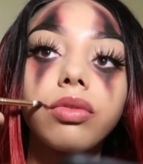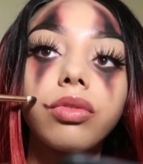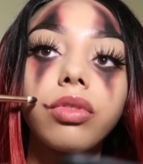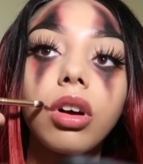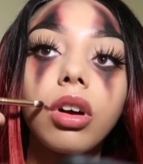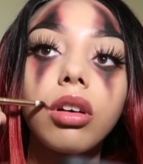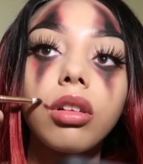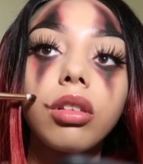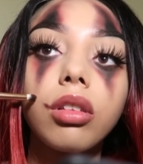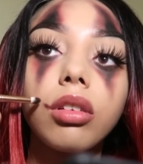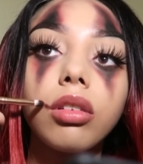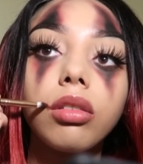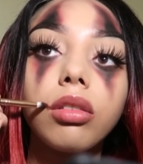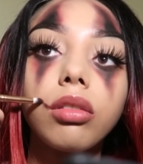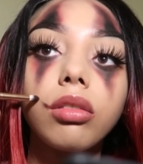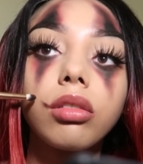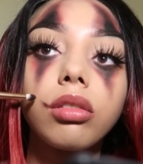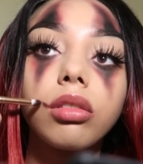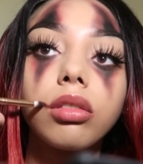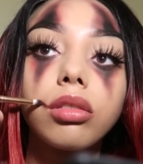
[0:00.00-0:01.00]

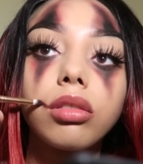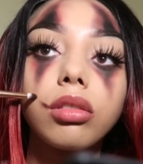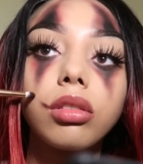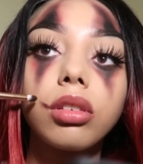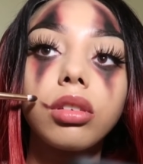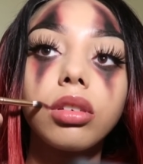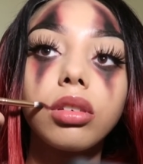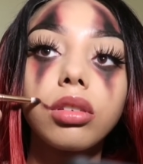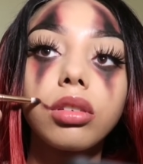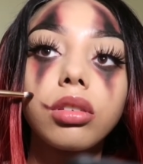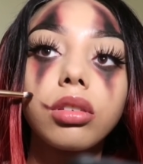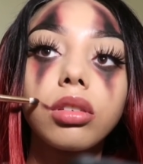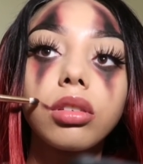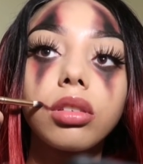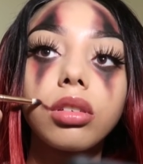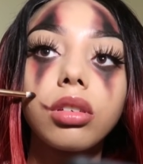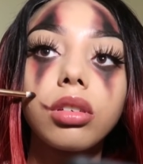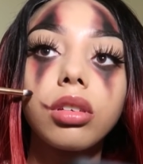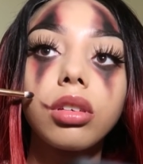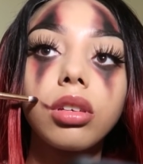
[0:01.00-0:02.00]
follow this